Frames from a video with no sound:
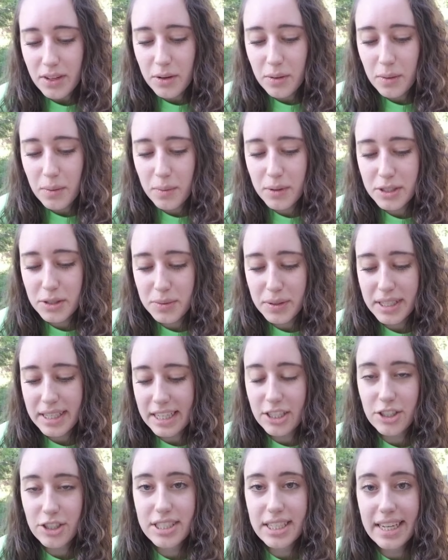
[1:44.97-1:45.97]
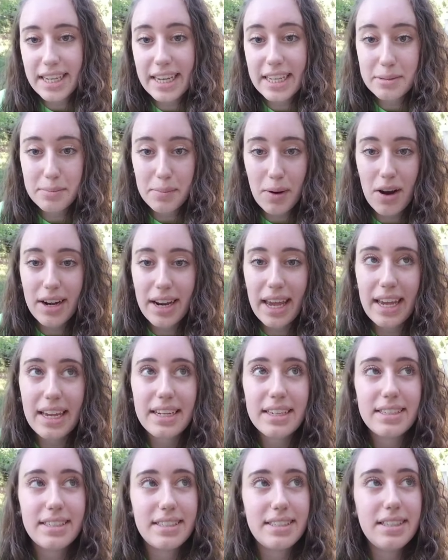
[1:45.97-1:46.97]
what's really interesting is Monty,
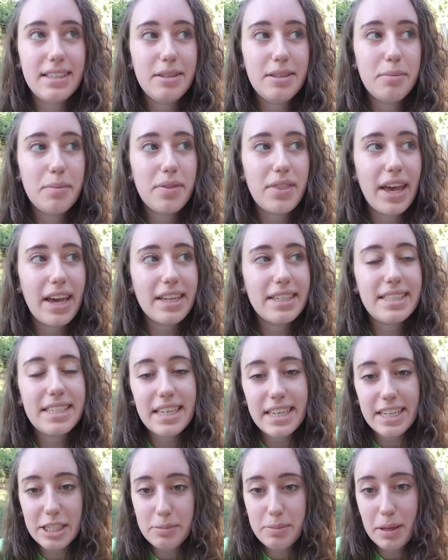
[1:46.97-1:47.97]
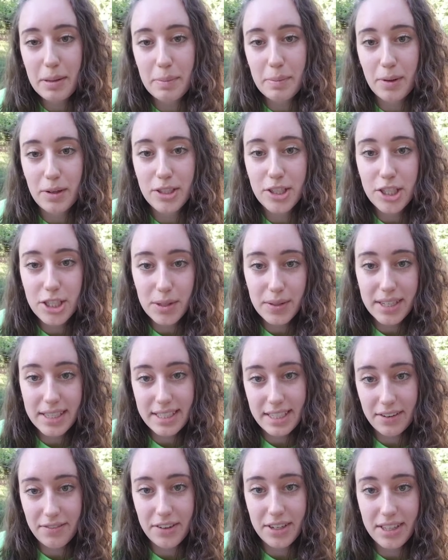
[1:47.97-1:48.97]
they teach people to do this
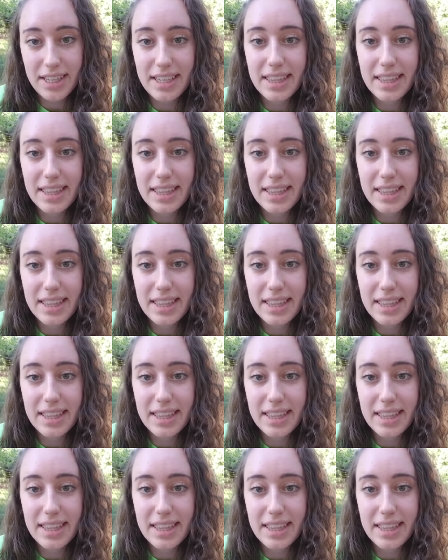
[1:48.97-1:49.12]
differently.